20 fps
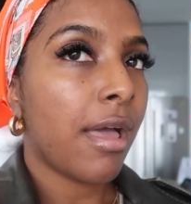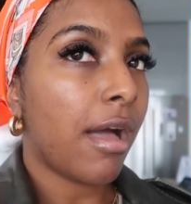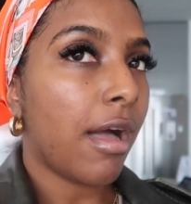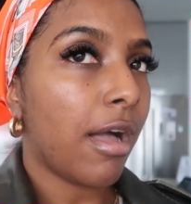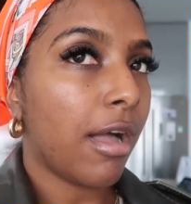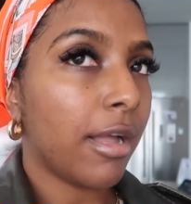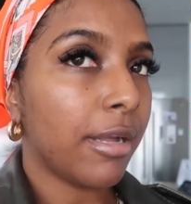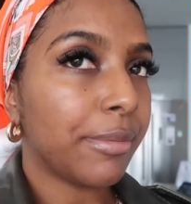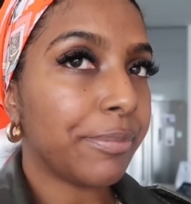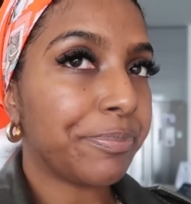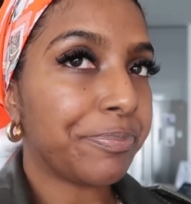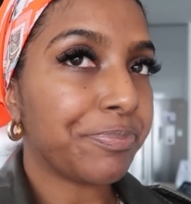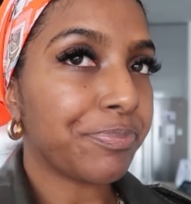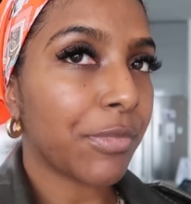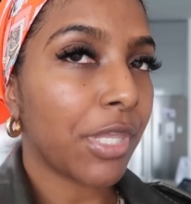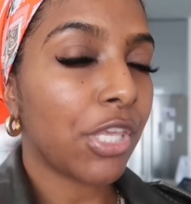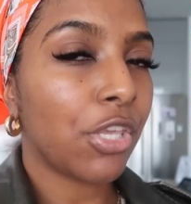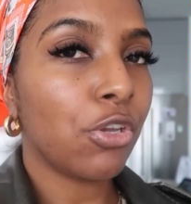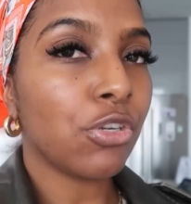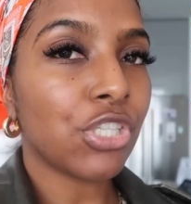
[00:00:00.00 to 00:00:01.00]
Um
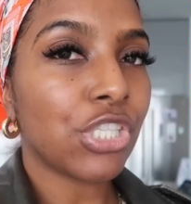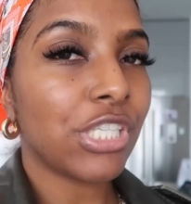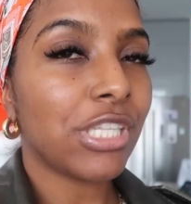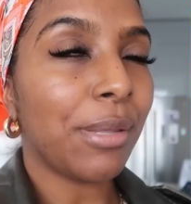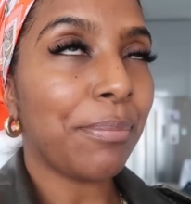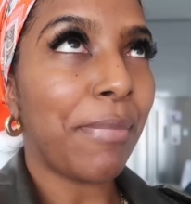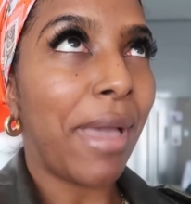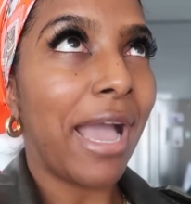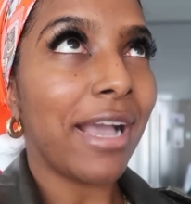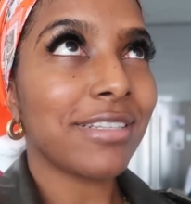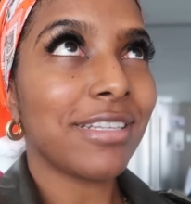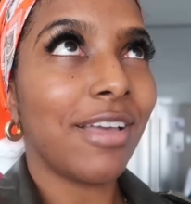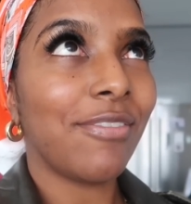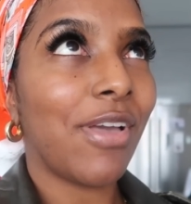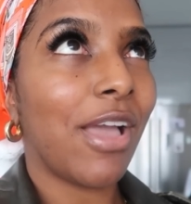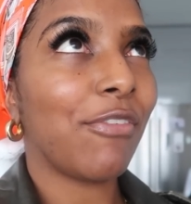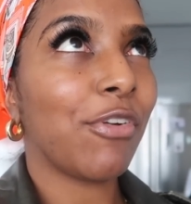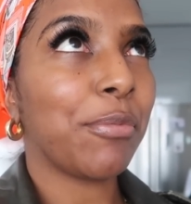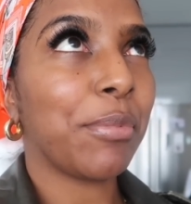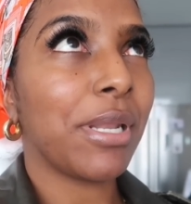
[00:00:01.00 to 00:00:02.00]
usually the max I've
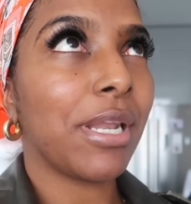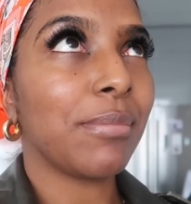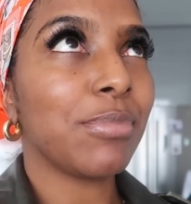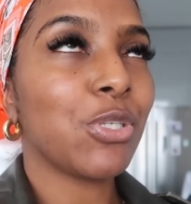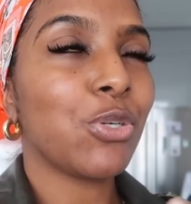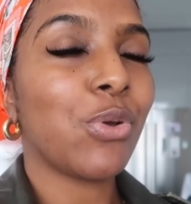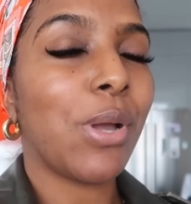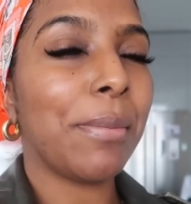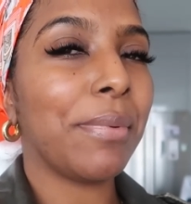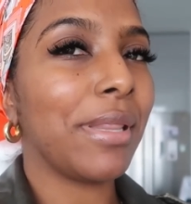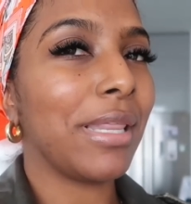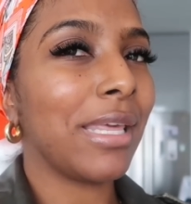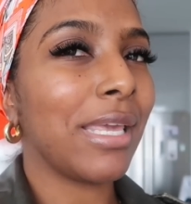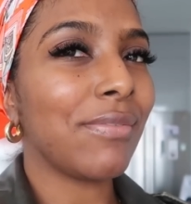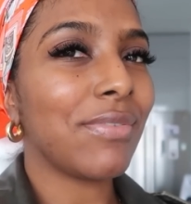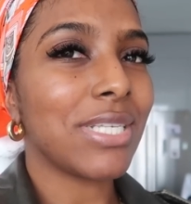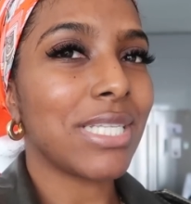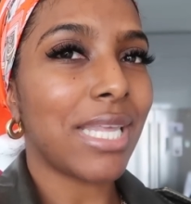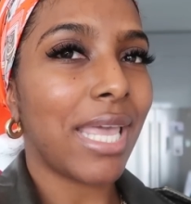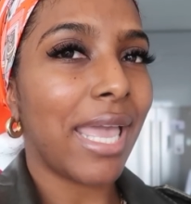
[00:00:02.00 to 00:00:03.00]
ever been up to, I
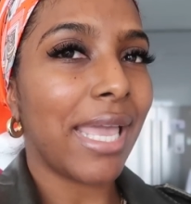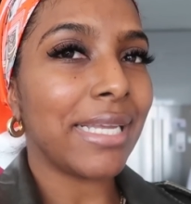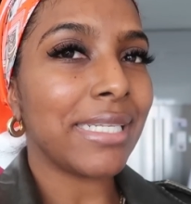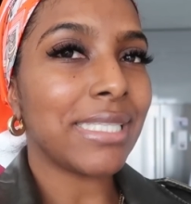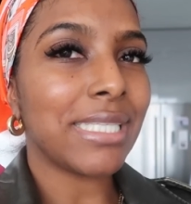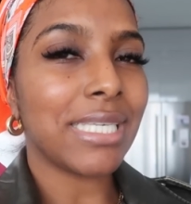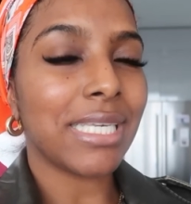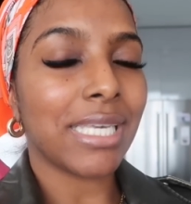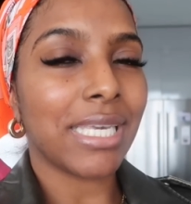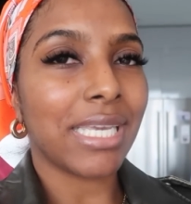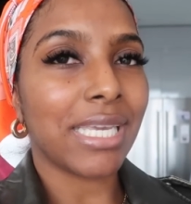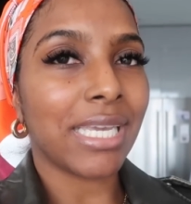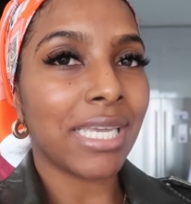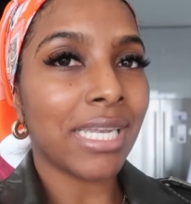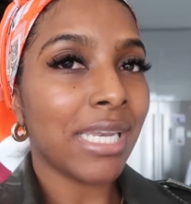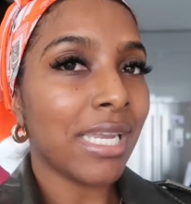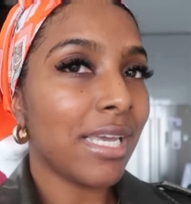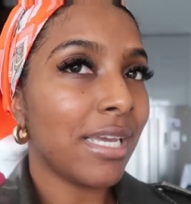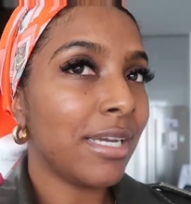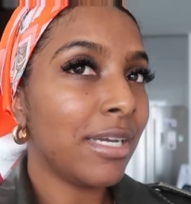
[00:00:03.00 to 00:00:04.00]
believe, is
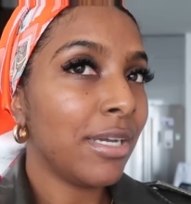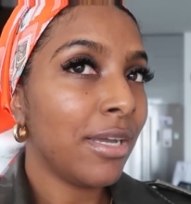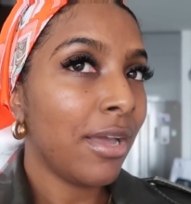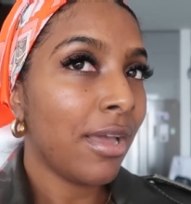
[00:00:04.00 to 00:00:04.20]
eighteen,